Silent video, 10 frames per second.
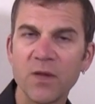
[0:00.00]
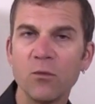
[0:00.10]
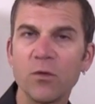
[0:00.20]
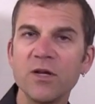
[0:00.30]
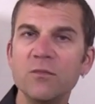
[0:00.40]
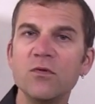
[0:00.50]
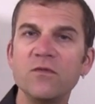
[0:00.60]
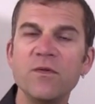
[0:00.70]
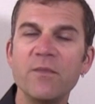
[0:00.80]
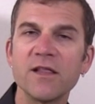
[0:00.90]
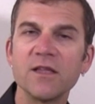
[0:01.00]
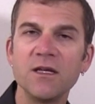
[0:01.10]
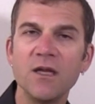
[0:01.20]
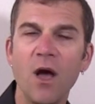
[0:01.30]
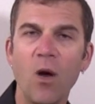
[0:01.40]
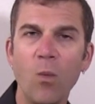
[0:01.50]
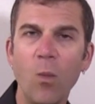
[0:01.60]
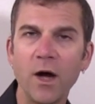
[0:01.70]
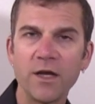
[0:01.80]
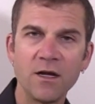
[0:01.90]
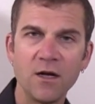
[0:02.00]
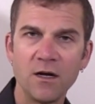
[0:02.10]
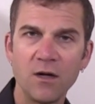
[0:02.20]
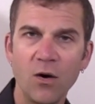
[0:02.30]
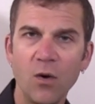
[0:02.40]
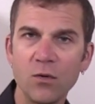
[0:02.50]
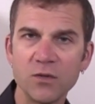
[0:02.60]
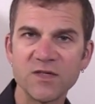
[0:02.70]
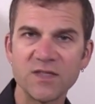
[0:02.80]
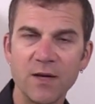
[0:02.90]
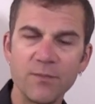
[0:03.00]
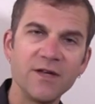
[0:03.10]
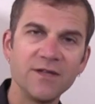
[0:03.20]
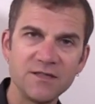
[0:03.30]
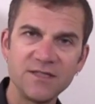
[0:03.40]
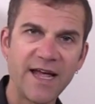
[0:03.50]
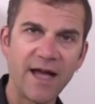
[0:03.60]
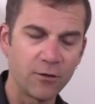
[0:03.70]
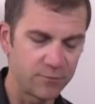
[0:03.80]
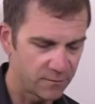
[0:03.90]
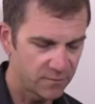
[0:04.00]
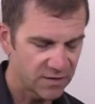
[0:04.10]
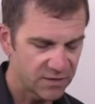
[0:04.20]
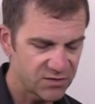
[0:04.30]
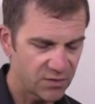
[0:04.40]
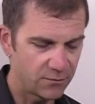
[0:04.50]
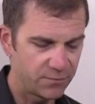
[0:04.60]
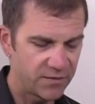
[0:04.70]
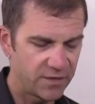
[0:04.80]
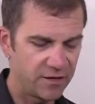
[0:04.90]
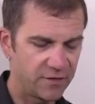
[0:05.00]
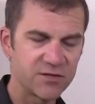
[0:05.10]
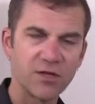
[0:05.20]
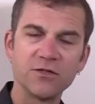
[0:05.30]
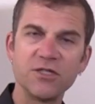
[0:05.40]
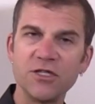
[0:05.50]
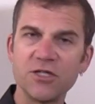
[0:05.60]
we're going to move the melody one whole step down. So here's our G